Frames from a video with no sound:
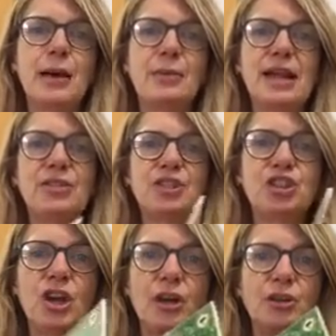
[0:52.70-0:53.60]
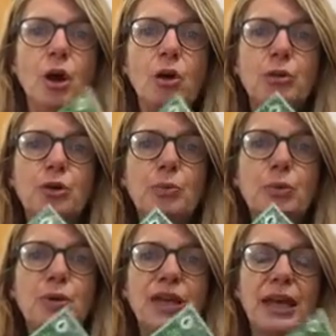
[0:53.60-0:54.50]
let the child hold the
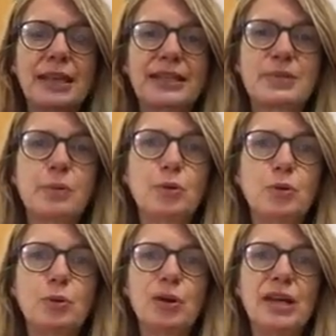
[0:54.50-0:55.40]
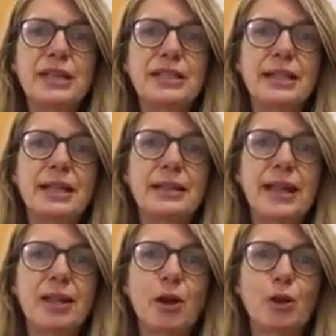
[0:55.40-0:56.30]
book, explore it, and
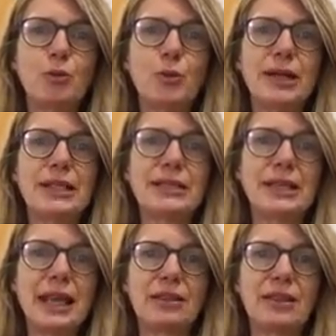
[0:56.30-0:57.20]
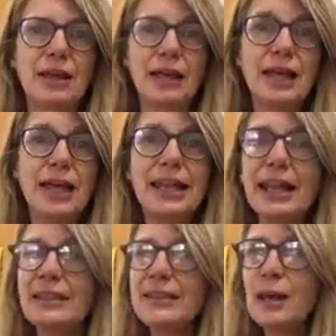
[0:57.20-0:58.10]
then open it together.
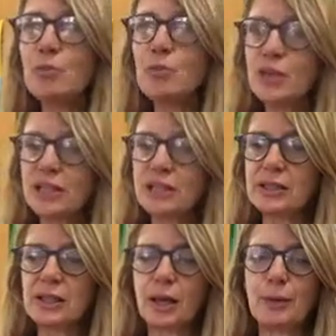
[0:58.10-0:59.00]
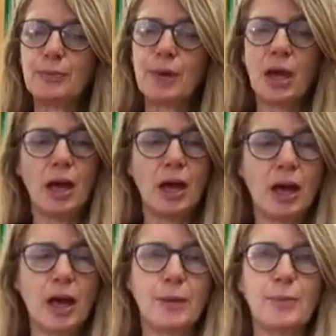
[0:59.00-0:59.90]
Let them read some.
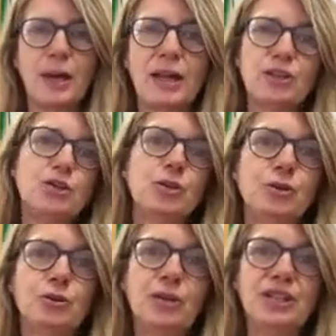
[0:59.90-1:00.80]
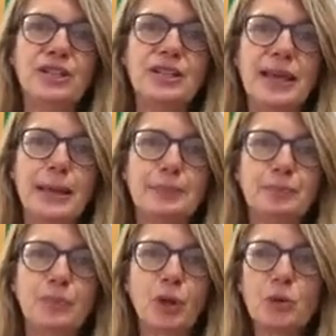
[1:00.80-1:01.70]
And you can read to them.
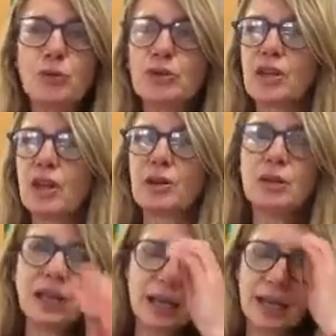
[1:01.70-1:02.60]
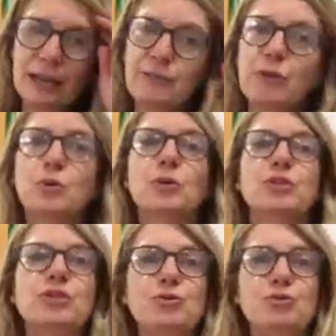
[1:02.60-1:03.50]
Also, if you want to